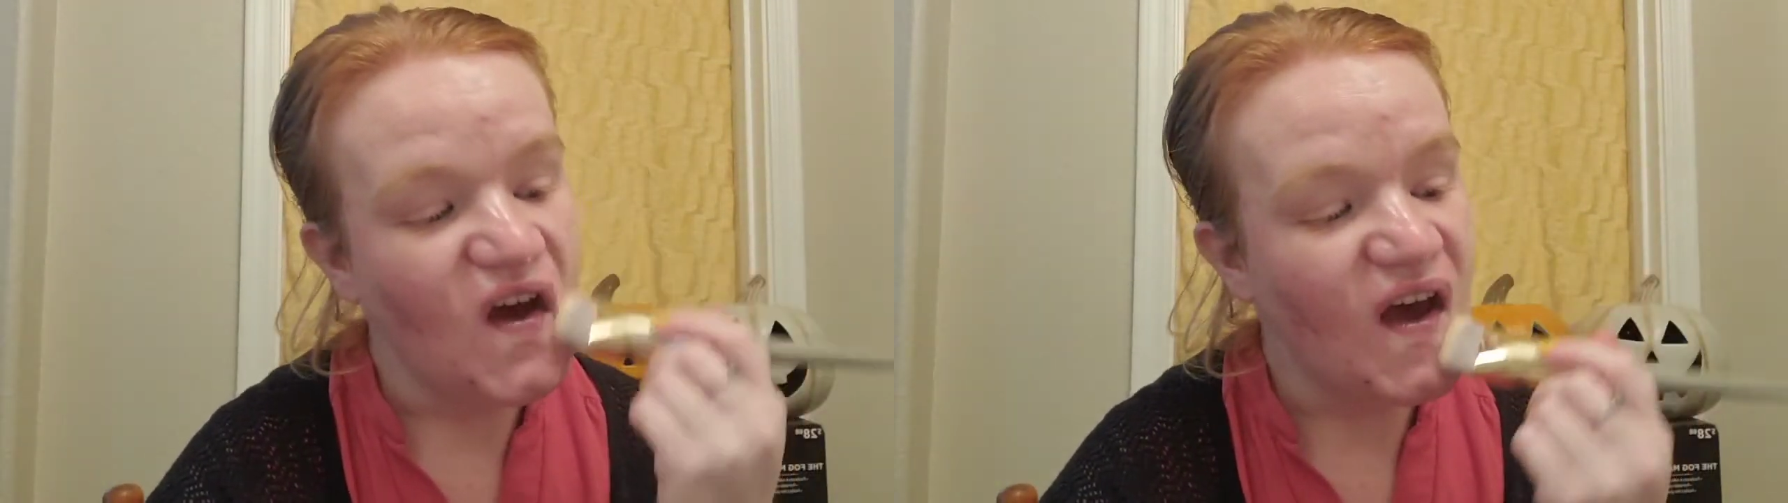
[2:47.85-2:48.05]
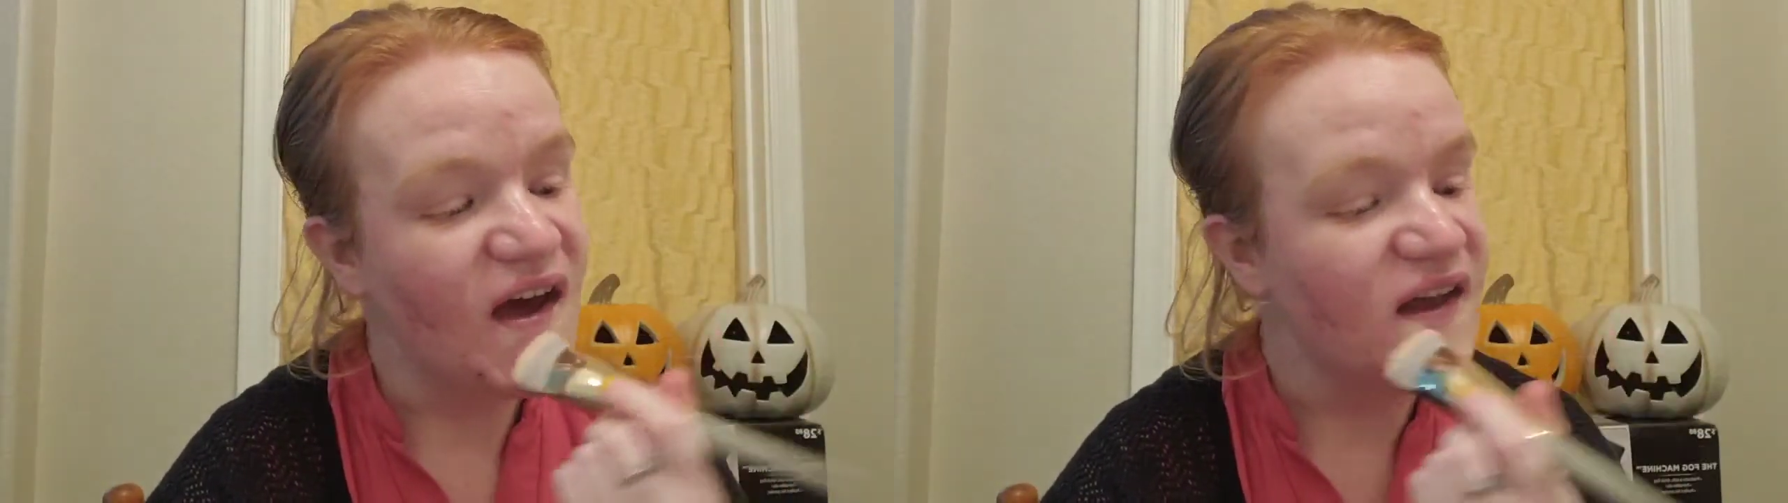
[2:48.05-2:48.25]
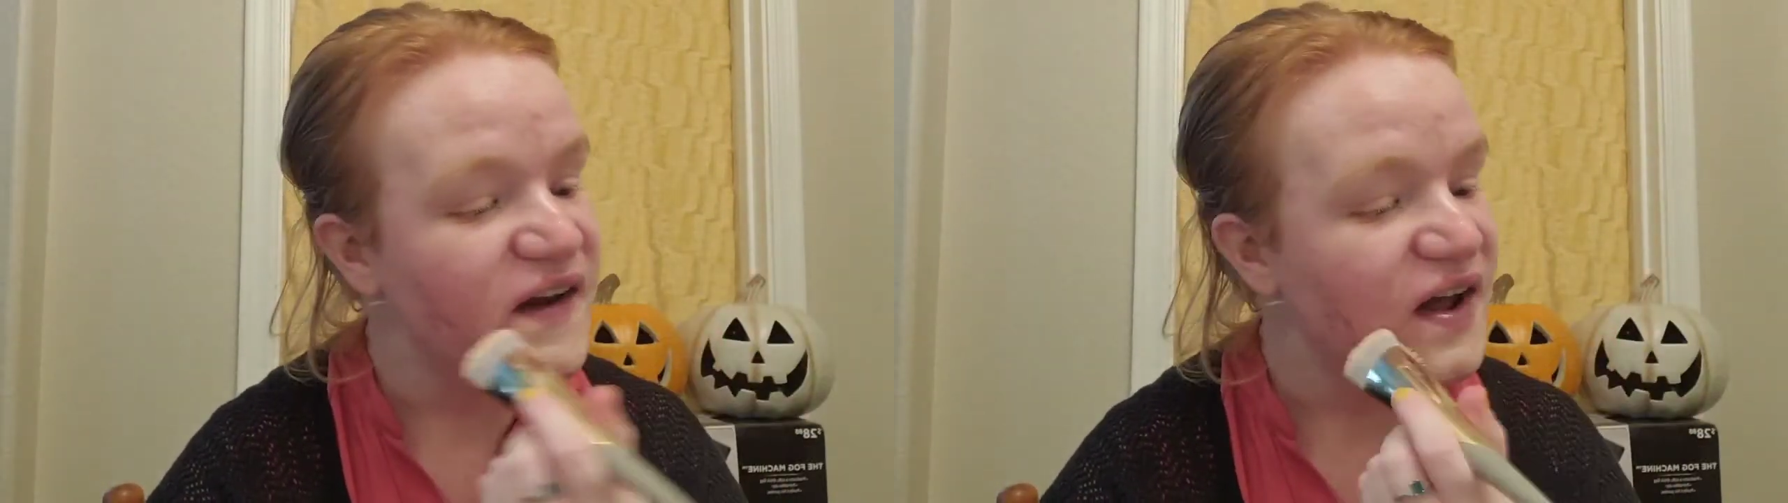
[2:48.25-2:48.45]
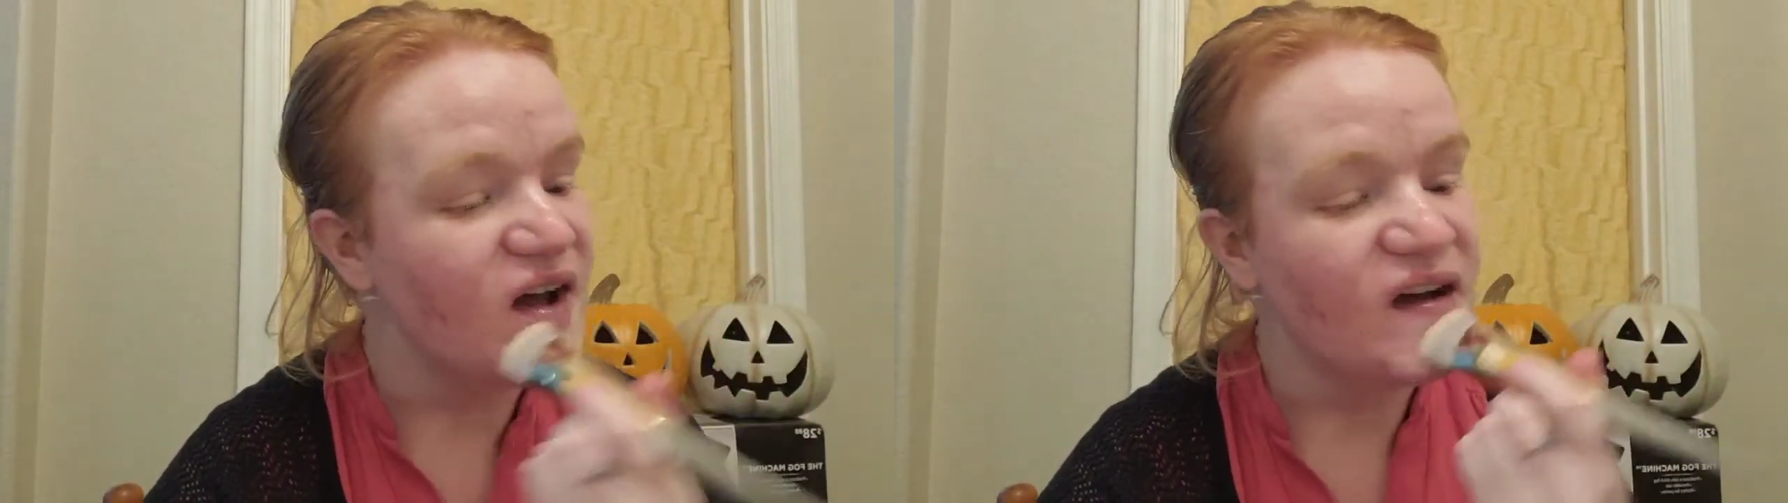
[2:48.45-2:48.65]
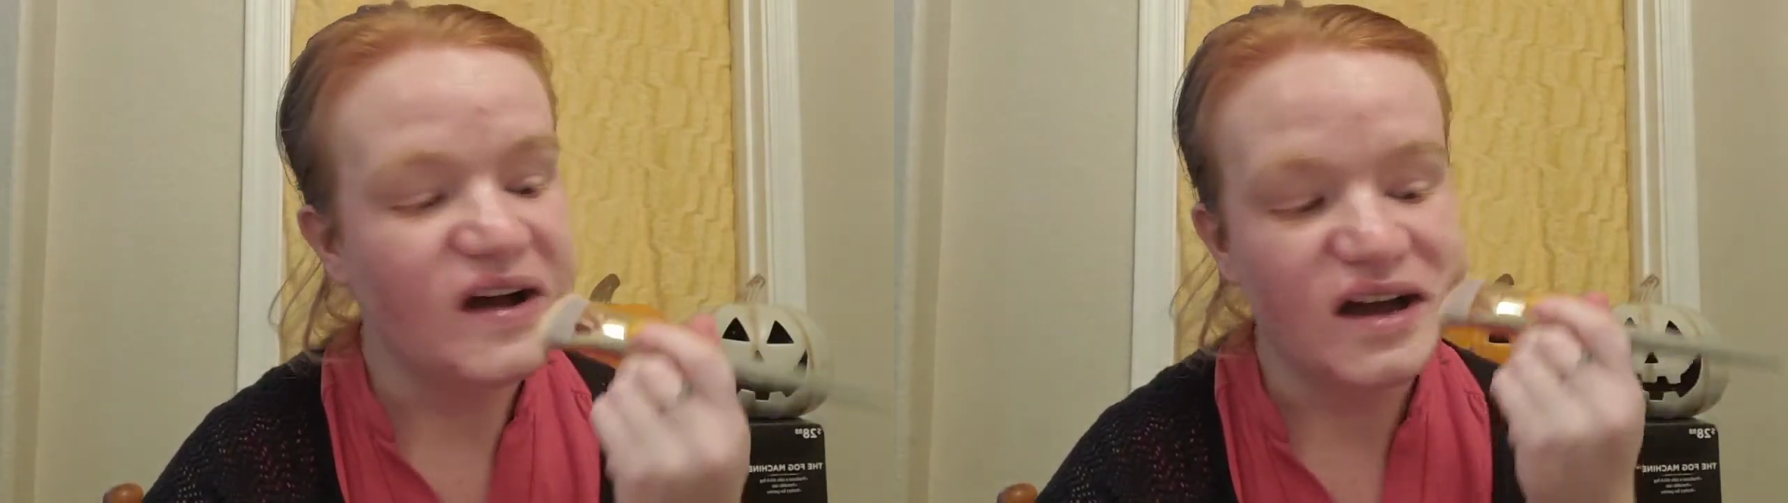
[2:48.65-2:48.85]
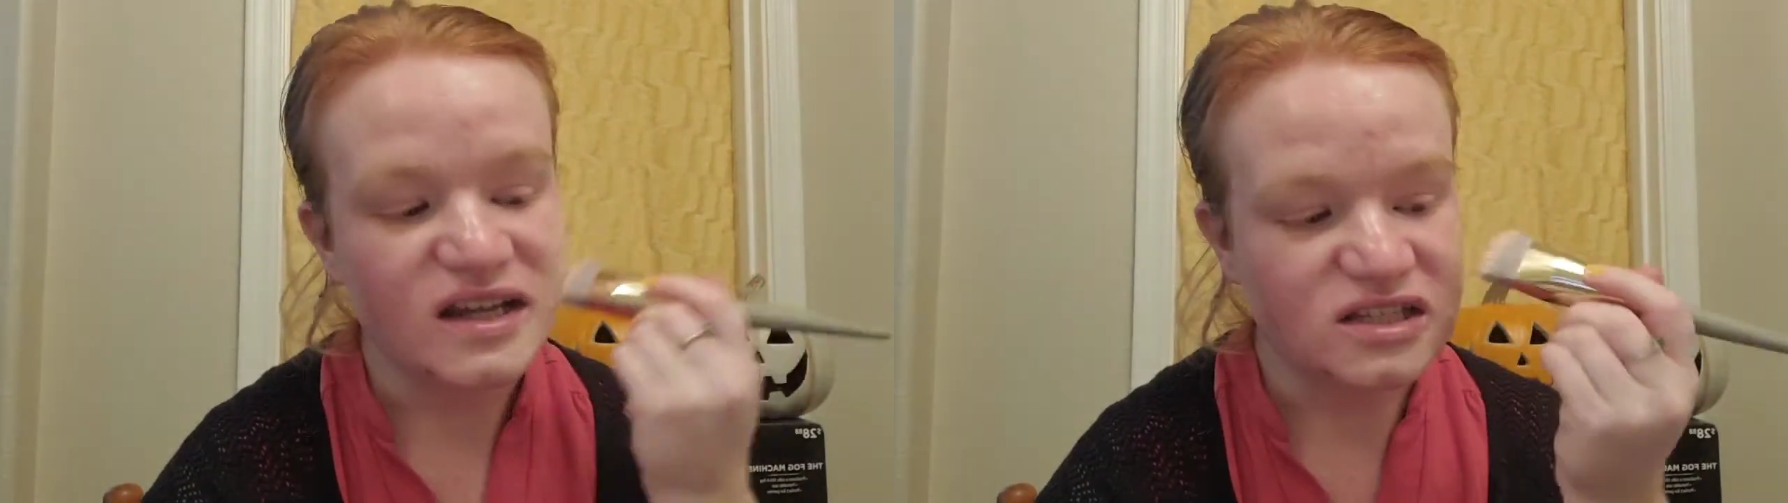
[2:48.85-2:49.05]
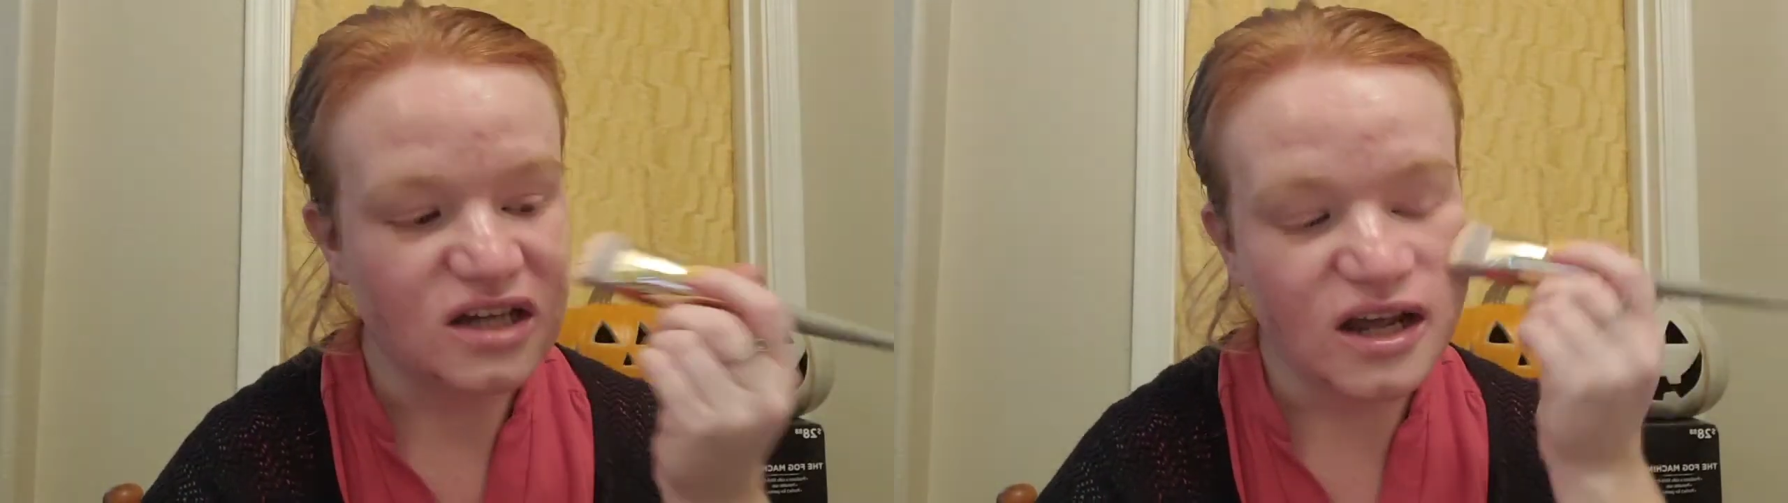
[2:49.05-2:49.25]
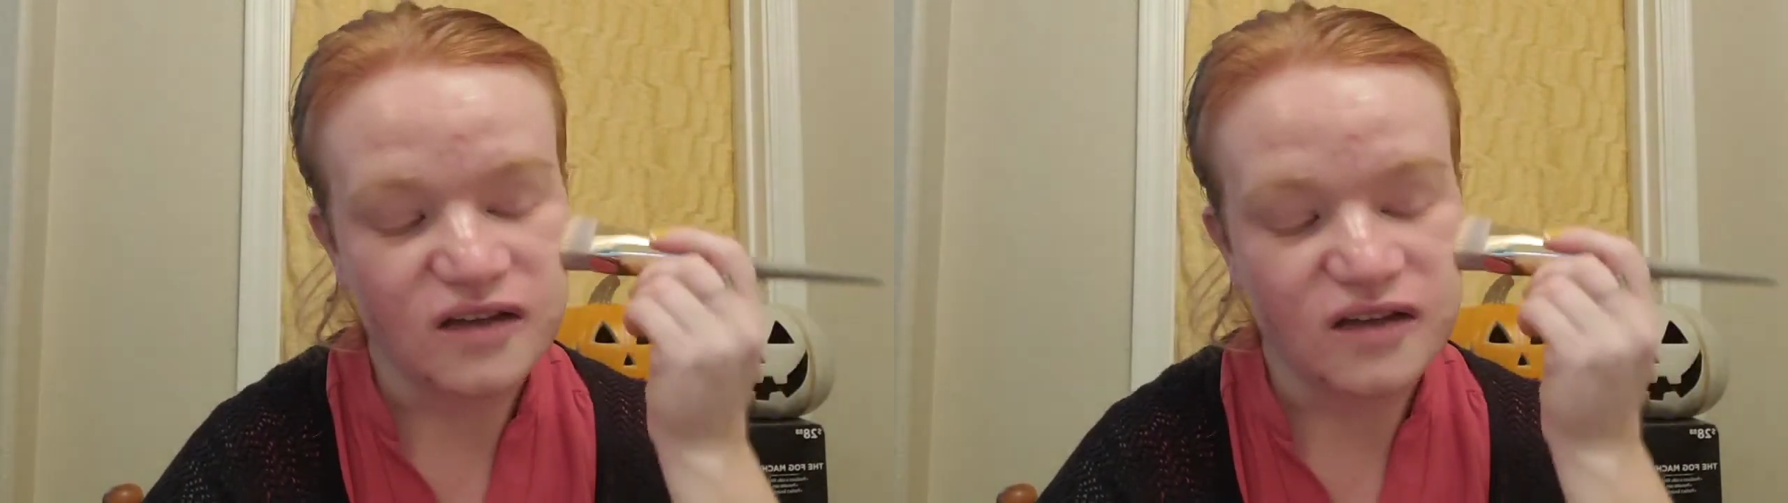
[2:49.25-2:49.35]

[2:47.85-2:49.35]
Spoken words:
and I saw